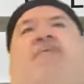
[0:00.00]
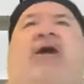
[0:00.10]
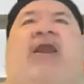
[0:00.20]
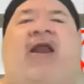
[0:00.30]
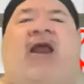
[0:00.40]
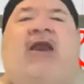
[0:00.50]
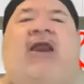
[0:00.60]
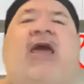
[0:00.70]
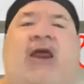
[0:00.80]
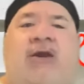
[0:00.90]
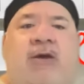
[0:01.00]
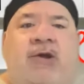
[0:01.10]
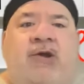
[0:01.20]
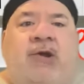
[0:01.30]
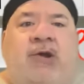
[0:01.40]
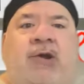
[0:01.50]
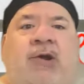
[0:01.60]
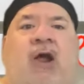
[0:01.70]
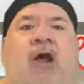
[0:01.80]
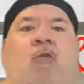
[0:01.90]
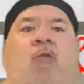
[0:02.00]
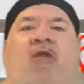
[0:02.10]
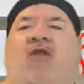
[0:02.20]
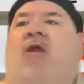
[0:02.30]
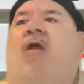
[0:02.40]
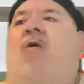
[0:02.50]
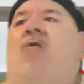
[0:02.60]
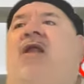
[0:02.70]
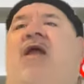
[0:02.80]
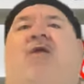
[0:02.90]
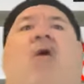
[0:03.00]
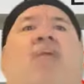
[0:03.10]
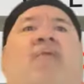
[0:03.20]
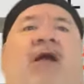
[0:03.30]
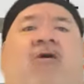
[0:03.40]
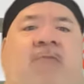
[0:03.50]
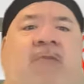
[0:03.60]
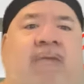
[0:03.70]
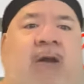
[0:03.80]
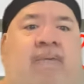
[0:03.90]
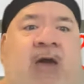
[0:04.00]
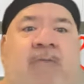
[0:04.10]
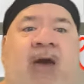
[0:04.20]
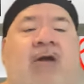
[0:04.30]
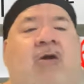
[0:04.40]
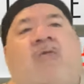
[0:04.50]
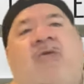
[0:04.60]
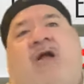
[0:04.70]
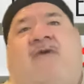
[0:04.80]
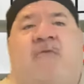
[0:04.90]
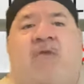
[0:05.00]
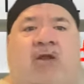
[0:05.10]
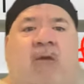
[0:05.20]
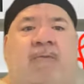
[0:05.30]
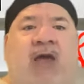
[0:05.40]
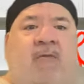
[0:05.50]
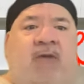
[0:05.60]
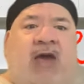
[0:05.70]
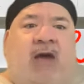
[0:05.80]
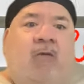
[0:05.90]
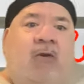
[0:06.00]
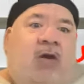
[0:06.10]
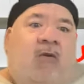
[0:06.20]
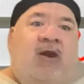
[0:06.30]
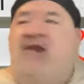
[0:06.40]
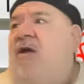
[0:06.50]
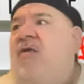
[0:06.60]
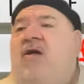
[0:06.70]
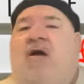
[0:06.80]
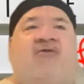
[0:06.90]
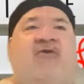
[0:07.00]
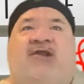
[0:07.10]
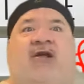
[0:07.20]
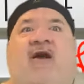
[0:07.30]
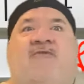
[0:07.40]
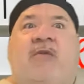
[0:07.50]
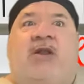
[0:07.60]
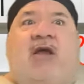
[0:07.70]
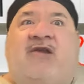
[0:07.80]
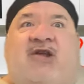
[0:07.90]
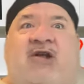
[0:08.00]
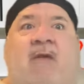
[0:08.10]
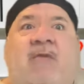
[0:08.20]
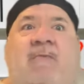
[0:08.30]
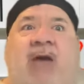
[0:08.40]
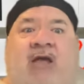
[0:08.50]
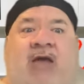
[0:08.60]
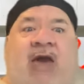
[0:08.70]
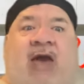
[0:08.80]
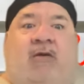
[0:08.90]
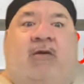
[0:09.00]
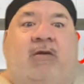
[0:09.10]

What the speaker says: bigger than I need with a loan that I know I'm not going to be able to pay back, or the government will bail me out? Well, in these other countries, the government doesn't come and bail you out.